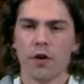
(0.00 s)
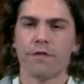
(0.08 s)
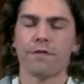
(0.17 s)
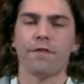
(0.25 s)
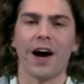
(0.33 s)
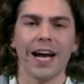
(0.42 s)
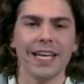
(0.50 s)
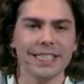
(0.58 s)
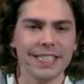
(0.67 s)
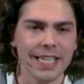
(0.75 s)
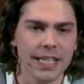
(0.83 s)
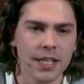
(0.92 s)

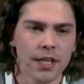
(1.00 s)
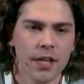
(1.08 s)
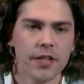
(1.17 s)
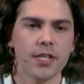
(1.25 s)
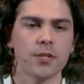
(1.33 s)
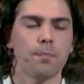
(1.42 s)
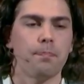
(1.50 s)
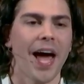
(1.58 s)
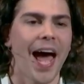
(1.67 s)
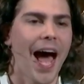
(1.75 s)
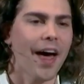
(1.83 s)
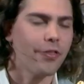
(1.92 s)
finding this
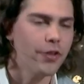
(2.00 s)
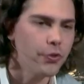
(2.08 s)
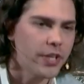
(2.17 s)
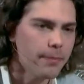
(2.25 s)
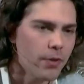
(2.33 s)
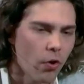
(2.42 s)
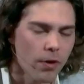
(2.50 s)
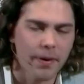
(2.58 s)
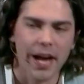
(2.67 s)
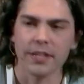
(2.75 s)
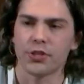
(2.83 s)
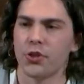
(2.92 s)
path that you keep going
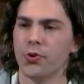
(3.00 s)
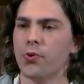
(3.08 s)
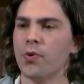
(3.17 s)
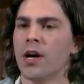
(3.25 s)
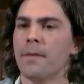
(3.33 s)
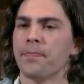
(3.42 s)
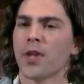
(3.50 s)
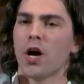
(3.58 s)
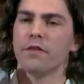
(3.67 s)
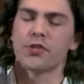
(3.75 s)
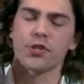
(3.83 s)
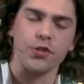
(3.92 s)
back to
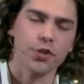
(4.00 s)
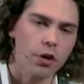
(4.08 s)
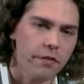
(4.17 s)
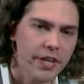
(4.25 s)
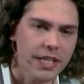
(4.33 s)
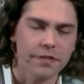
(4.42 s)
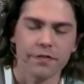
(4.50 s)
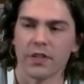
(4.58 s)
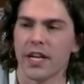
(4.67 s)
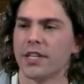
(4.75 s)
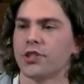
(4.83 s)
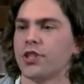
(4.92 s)
of serving the
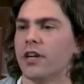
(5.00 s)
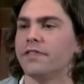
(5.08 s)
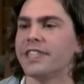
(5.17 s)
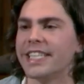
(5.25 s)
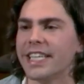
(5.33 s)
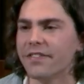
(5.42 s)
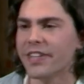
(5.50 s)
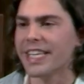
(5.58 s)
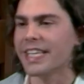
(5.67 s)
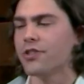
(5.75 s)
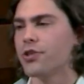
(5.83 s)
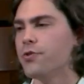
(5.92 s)
flesh, of
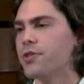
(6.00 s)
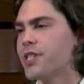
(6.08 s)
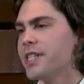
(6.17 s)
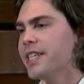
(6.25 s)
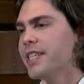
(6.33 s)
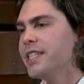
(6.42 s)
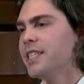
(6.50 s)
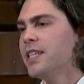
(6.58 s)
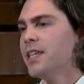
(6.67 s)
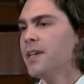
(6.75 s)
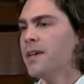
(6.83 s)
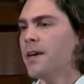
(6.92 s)
giving into sin,
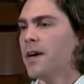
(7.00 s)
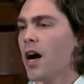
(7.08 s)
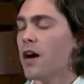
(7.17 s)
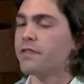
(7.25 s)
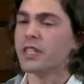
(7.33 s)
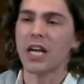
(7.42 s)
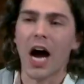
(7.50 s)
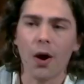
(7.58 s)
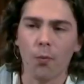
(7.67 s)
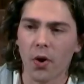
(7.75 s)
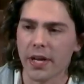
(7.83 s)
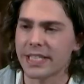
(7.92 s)
of
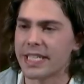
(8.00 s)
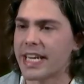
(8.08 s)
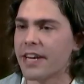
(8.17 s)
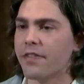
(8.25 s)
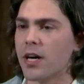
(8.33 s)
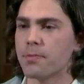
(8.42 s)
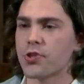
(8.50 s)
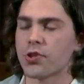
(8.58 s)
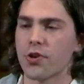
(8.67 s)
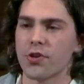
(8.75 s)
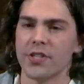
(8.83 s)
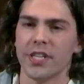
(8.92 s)
not wanting to give up
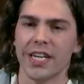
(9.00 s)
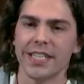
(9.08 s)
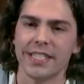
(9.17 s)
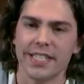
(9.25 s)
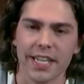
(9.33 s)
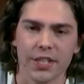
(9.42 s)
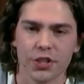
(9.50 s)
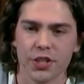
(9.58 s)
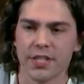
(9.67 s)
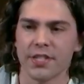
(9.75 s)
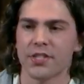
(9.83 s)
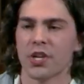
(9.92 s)
certain
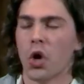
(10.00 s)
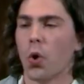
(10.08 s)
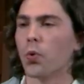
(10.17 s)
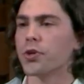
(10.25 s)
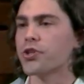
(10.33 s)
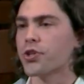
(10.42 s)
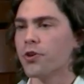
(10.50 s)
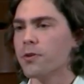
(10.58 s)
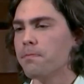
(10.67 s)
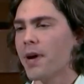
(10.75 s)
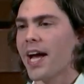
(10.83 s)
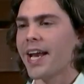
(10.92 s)
addictions or
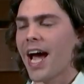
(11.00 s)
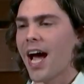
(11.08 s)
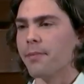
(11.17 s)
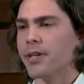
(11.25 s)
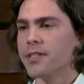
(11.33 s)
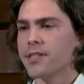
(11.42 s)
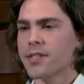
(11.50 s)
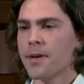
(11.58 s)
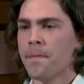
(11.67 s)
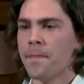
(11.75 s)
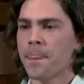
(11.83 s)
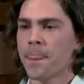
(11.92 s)
certain bad habits?
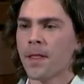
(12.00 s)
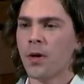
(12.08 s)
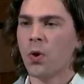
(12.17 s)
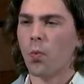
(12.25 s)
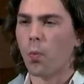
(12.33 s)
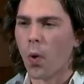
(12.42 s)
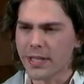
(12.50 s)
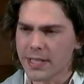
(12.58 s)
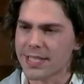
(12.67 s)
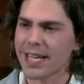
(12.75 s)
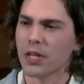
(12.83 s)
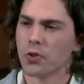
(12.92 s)
What
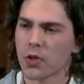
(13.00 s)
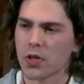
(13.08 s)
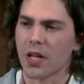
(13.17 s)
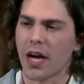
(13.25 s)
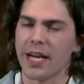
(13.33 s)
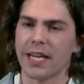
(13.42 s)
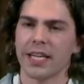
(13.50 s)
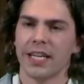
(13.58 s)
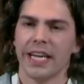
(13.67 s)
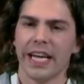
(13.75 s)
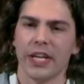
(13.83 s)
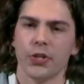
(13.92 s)
does that look like
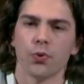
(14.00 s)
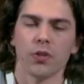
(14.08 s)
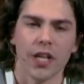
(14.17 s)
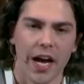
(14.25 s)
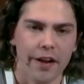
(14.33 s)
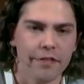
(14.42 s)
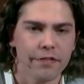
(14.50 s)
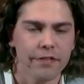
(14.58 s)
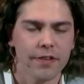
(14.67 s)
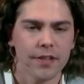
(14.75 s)
in your life?